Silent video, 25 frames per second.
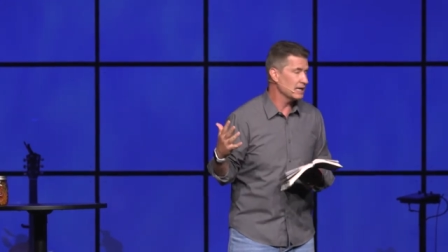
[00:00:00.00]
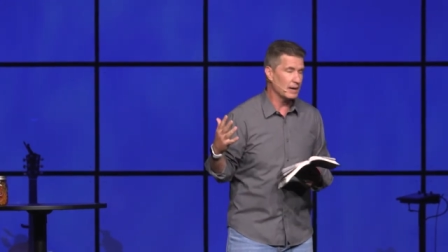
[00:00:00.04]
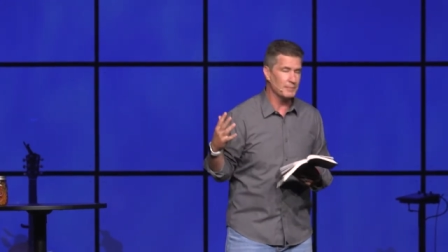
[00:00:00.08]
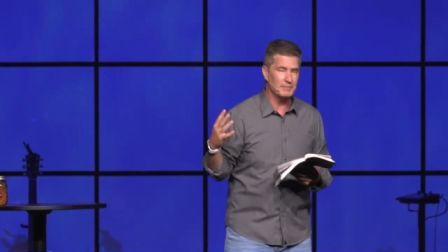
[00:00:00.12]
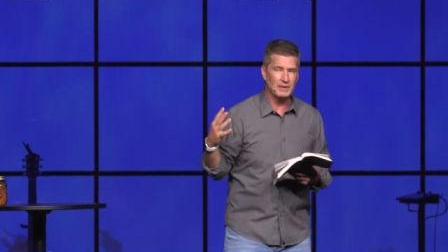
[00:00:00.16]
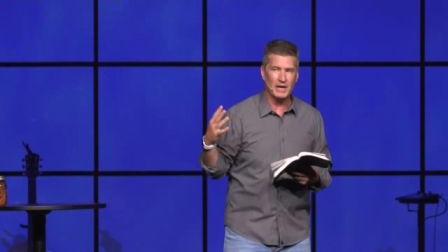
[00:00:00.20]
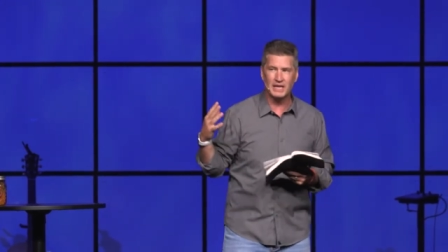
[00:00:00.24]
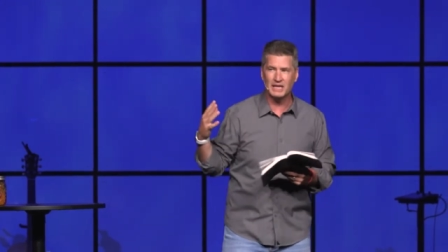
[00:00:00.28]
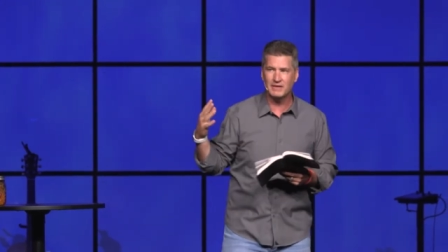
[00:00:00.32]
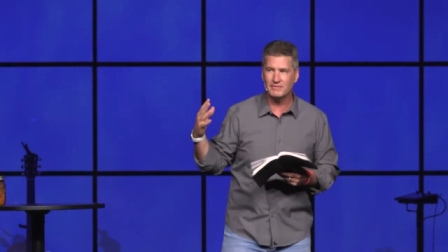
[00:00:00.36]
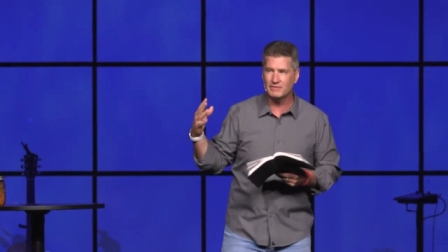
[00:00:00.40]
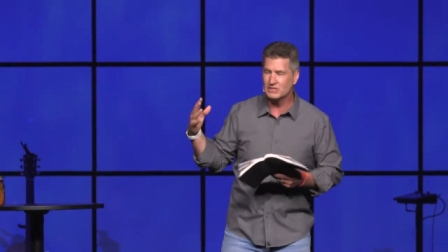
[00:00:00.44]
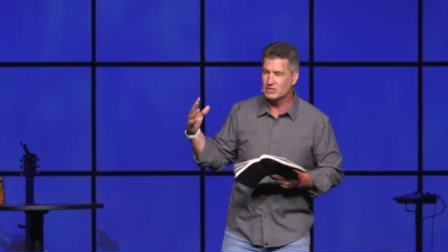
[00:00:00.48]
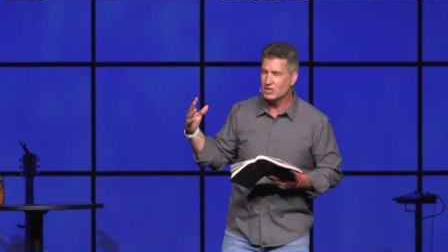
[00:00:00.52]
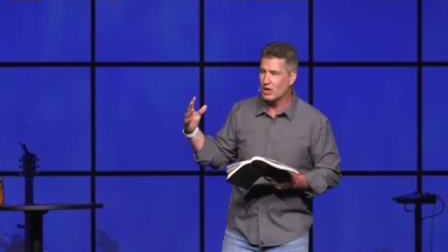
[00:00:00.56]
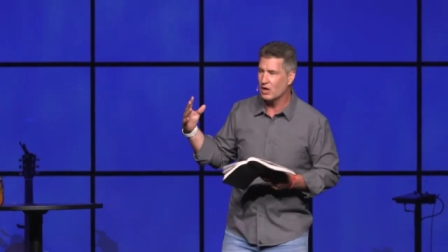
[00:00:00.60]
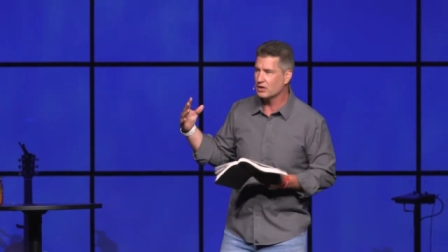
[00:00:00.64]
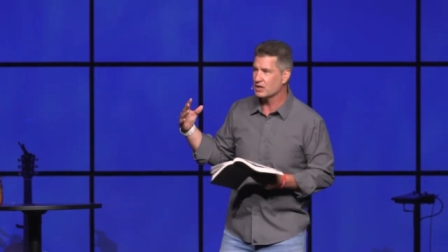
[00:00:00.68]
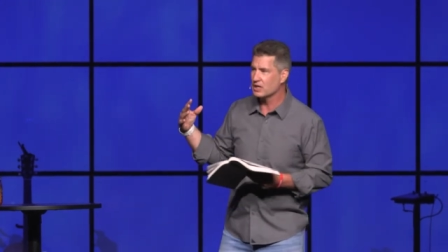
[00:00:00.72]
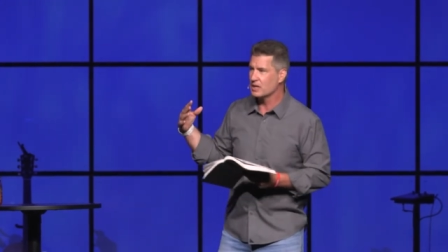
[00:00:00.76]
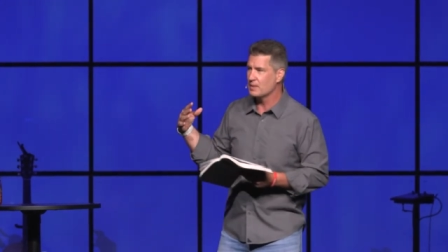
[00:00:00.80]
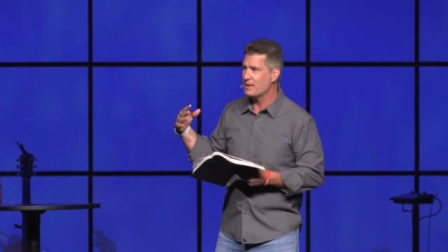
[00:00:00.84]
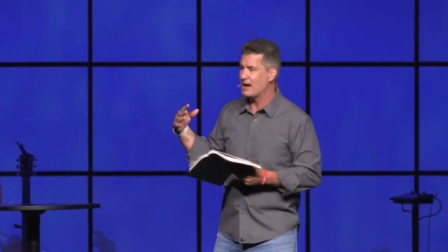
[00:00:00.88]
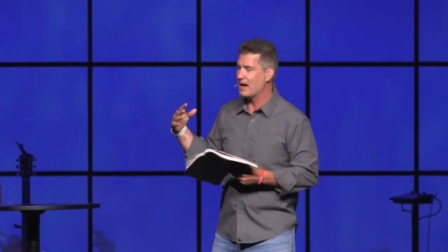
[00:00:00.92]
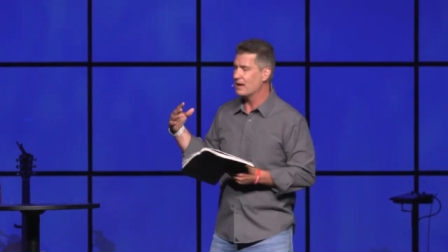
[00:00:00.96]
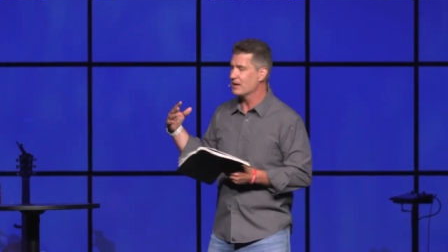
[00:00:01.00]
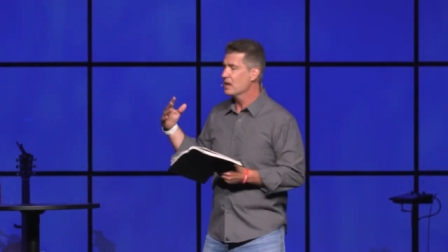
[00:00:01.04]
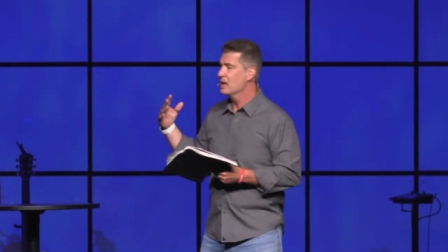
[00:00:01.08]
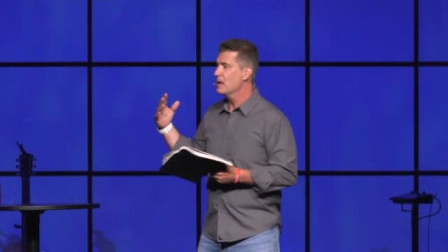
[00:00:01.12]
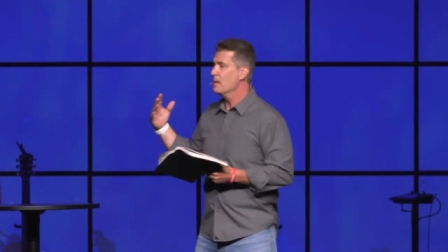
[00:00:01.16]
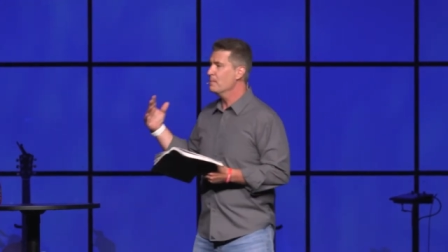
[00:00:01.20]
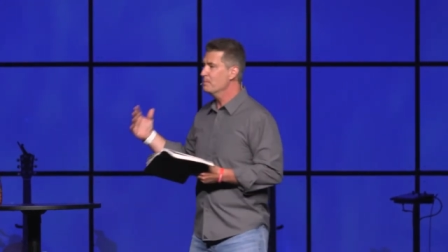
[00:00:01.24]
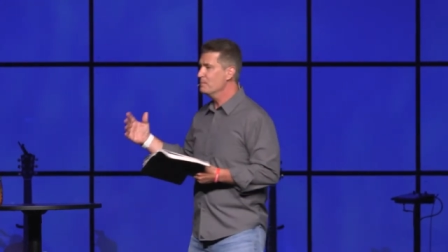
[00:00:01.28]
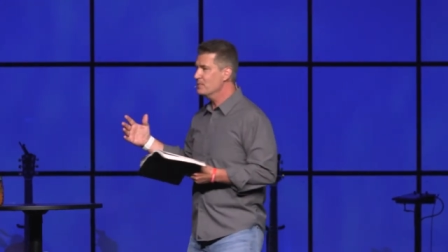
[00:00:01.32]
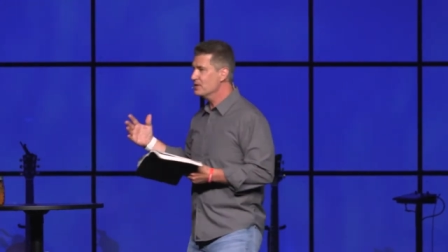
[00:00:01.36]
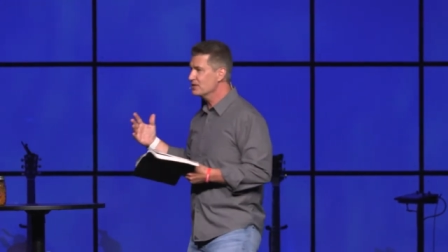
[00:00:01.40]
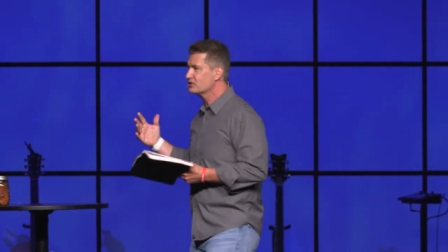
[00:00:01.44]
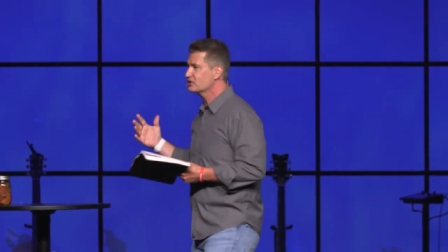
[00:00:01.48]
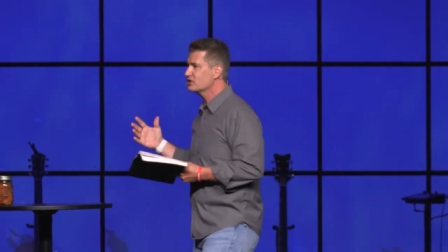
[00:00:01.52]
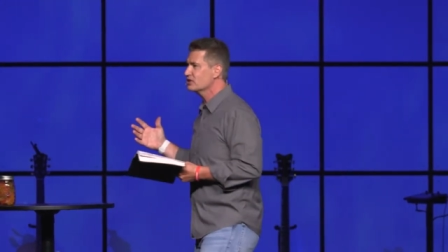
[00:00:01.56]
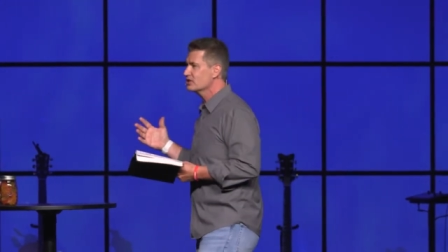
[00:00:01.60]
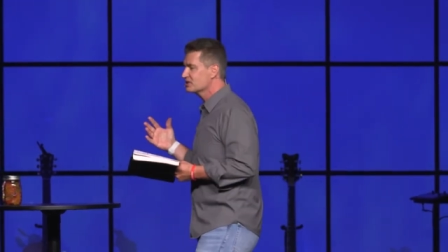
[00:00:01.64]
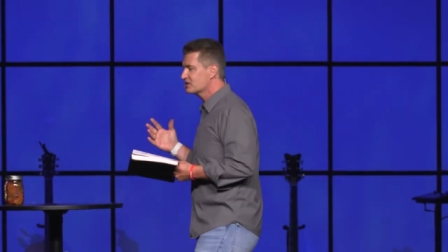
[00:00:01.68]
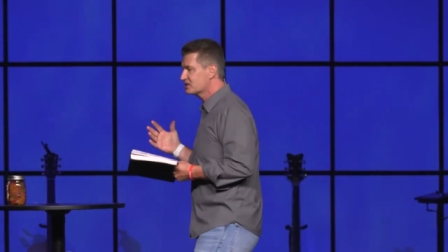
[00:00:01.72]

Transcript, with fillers: I'm not even talking about Mission